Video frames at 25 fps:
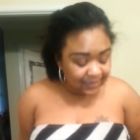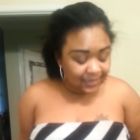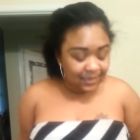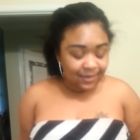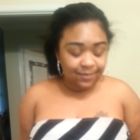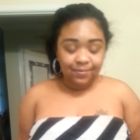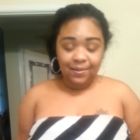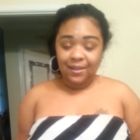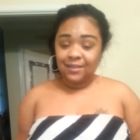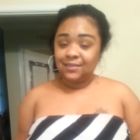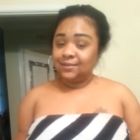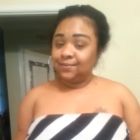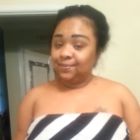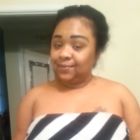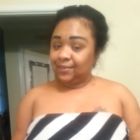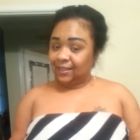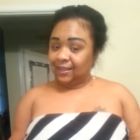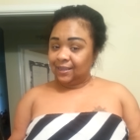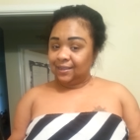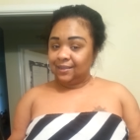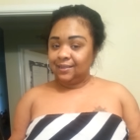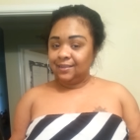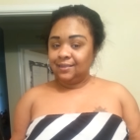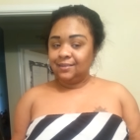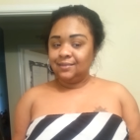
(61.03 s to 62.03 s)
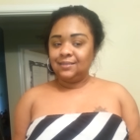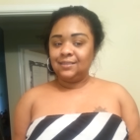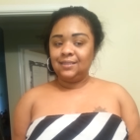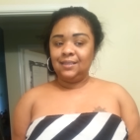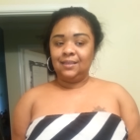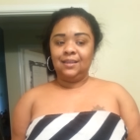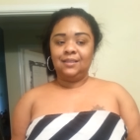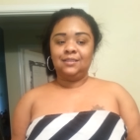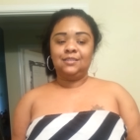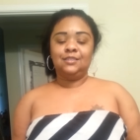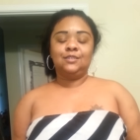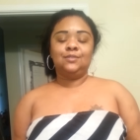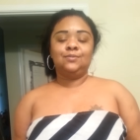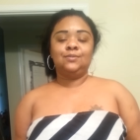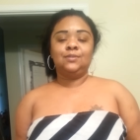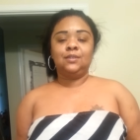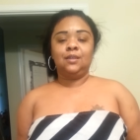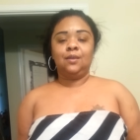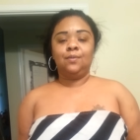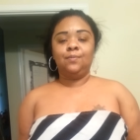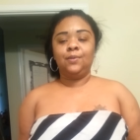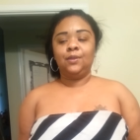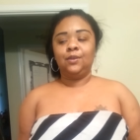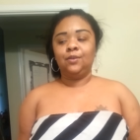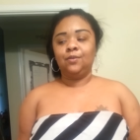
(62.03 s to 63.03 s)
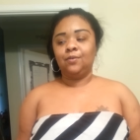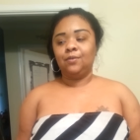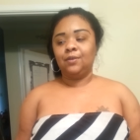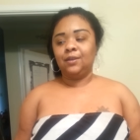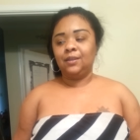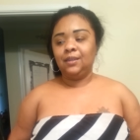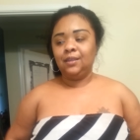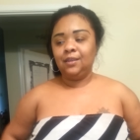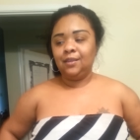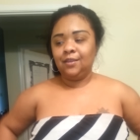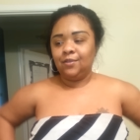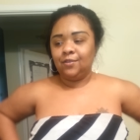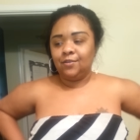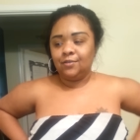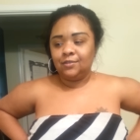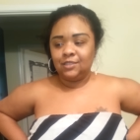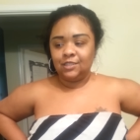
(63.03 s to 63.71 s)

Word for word: did buy some things and I just was coming on here